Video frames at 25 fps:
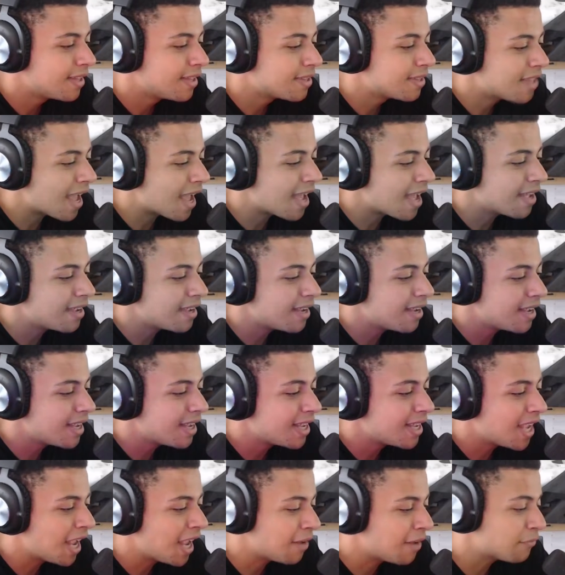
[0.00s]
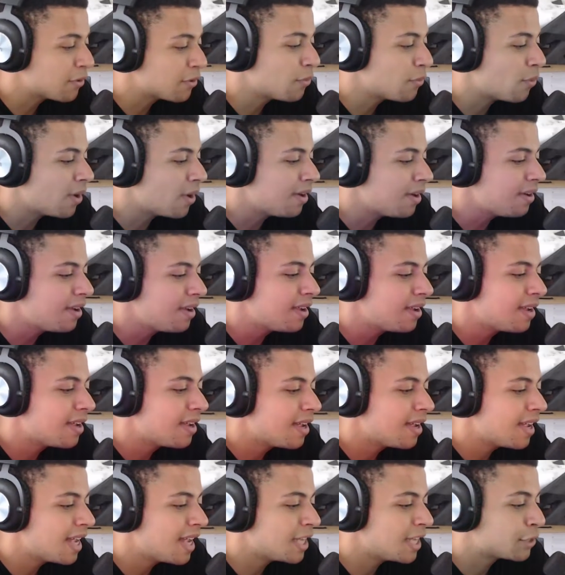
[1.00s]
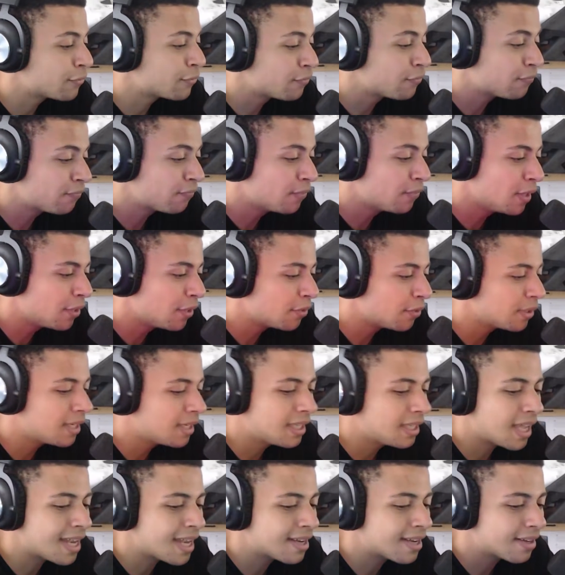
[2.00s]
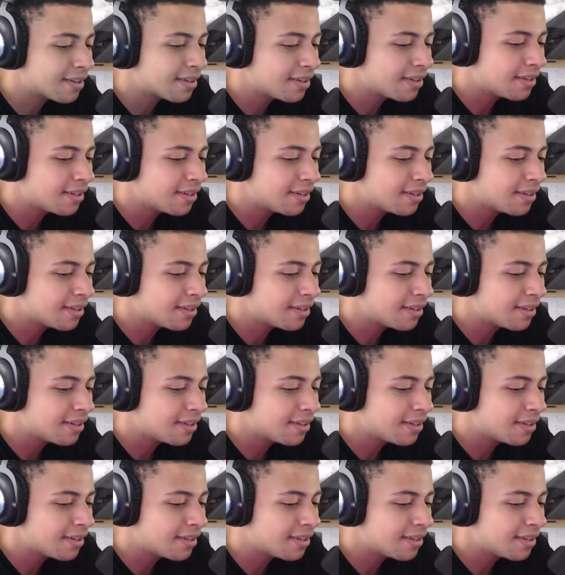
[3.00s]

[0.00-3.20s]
that everyone is literally like,